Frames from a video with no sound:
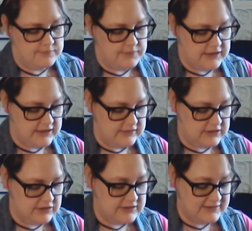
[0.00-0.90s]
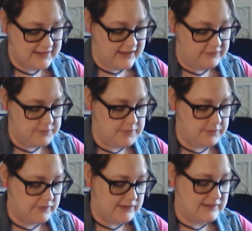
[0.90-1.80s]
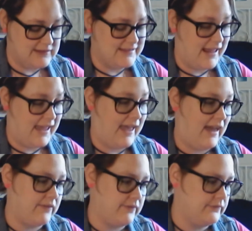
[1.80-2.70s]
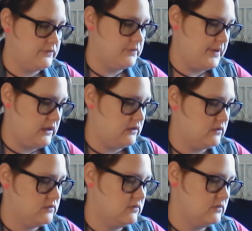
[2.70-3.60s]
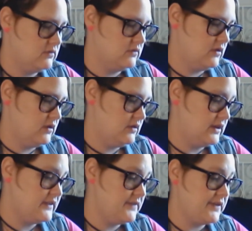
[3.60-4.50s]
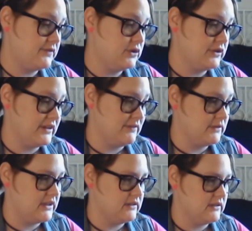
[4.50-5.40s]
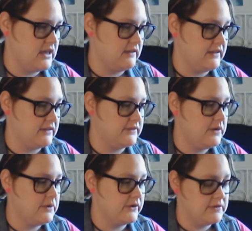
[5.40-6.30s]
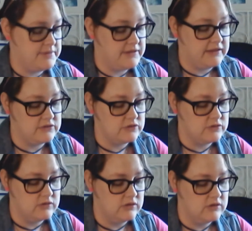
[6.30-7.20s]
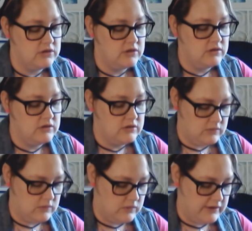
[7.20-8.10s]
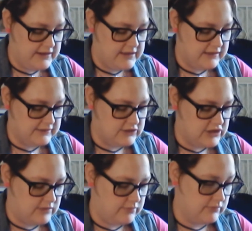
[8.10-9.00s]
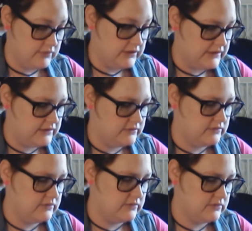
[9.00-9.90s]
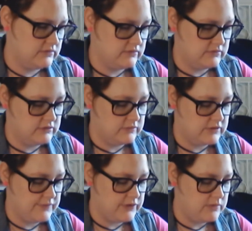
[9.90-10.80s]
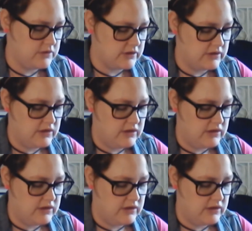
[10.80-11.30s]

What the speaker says: but it doesn't have to be perfect. It doesn't have to be. It doesn't even have to look like a flower. It could be like a circle or any kind of shape, really. Just whatever you want.